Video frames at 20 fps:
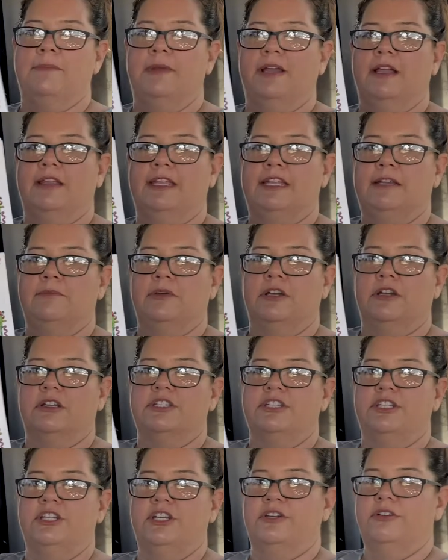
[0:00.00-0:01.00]
clean
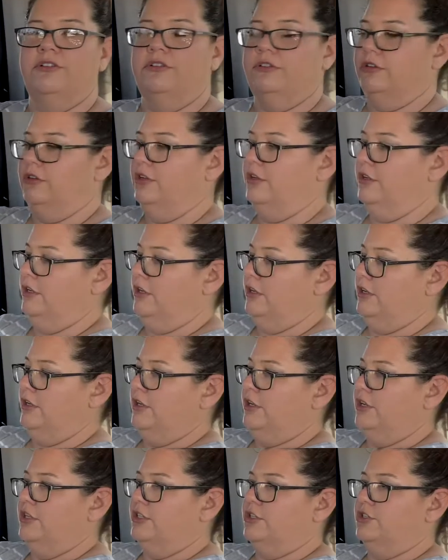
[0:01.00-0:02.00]
books too.
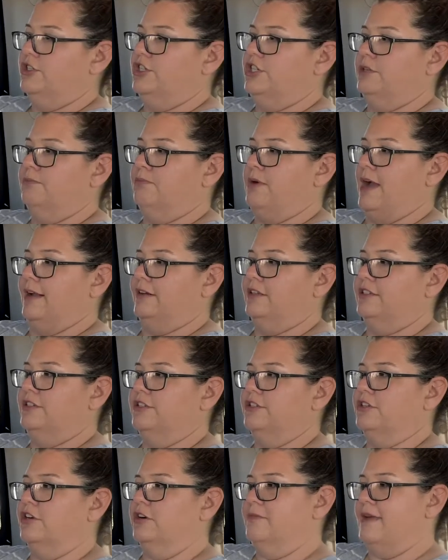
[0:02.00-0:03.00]
So she
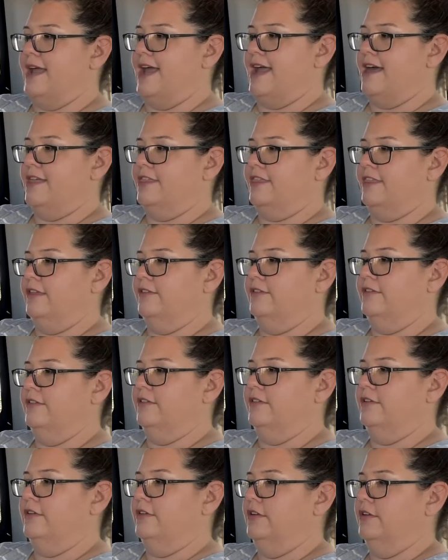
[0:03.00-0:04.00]
practices her math
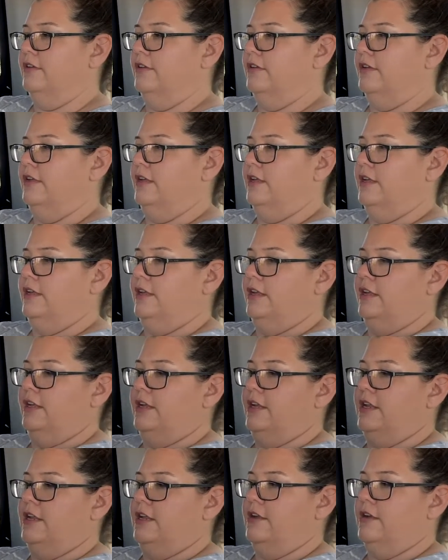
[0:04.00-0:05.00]

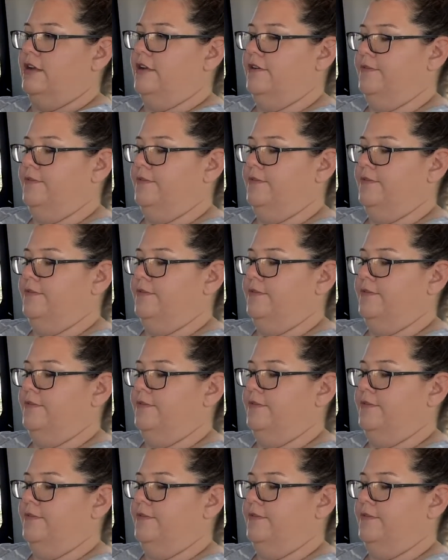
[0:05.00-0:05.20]
in here.